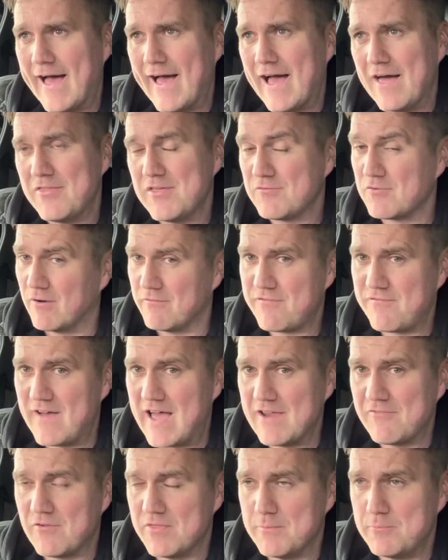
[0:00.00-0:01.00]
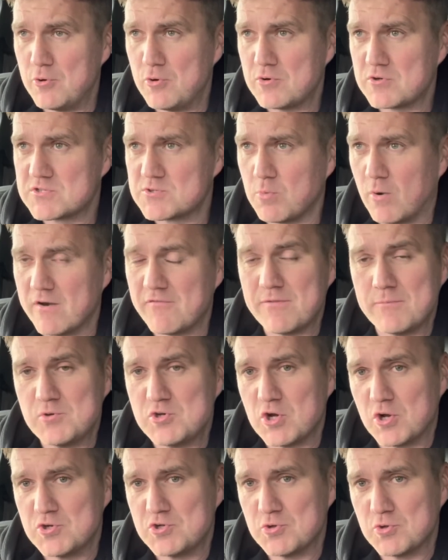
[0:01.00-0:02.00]
They've got 5 on the books. One of them,
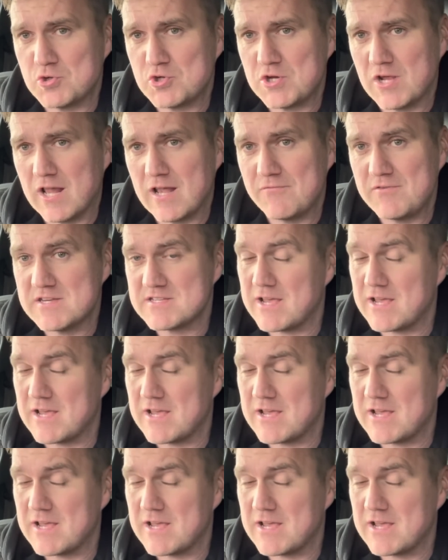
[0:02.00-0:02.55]
John Joe Shelby,